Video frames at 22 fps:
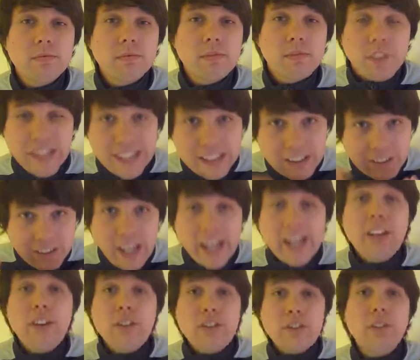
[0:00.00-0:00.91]
For
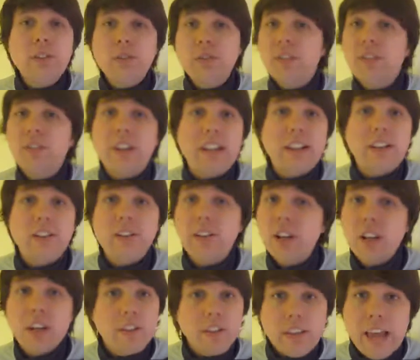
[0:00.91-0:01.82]
intentional sins,
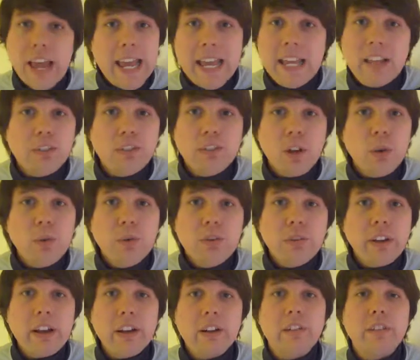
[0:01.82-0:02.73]
there is no
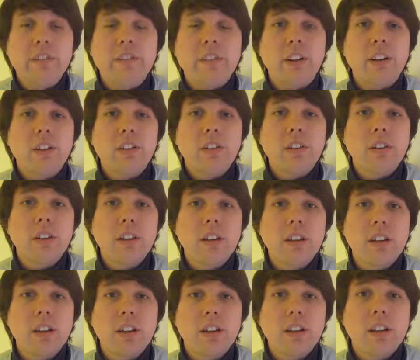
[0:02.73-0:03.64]
sacrifice.
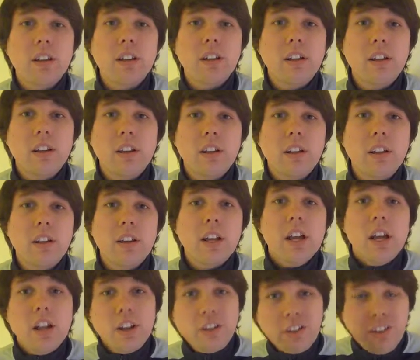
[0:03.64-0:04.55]

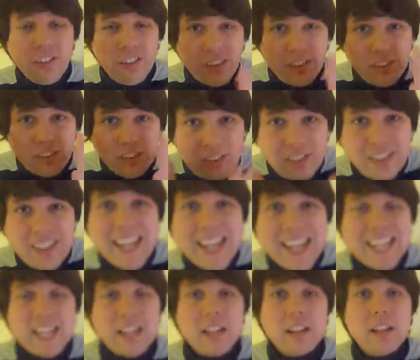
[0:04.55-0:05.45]
So the
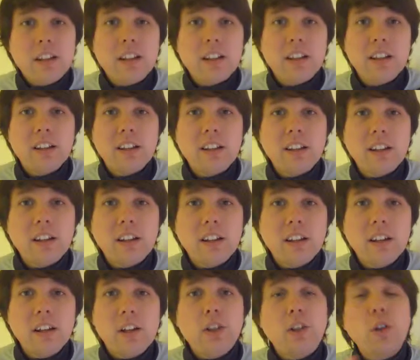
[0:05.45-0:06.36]
sin
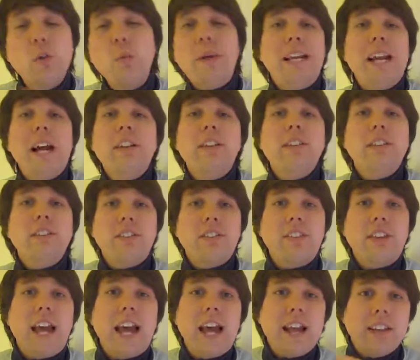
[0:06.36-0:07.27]
that we
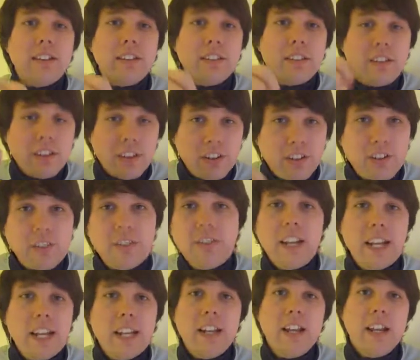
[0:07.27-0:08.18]
understand the
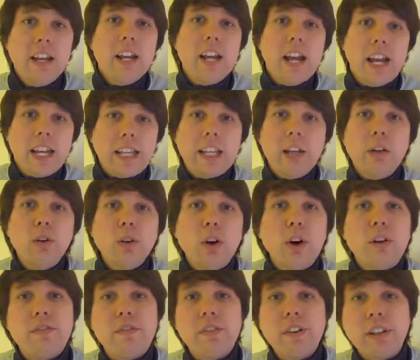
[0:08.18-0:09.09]
sin and guilt
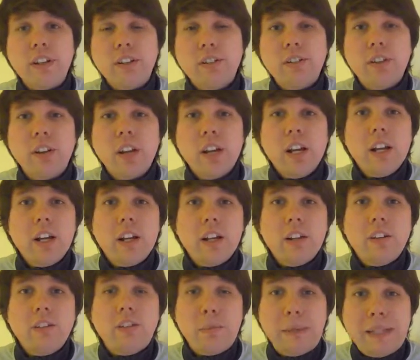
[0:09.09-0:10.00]
offerings
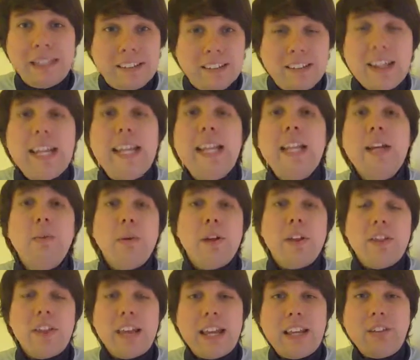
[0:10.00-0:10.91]
to be dealing
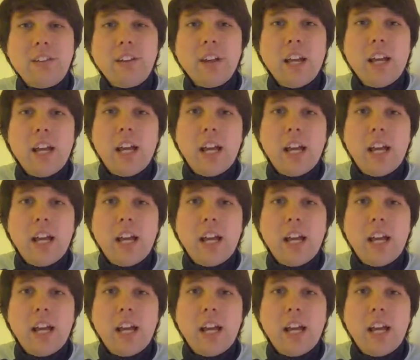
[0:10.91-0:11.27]
with is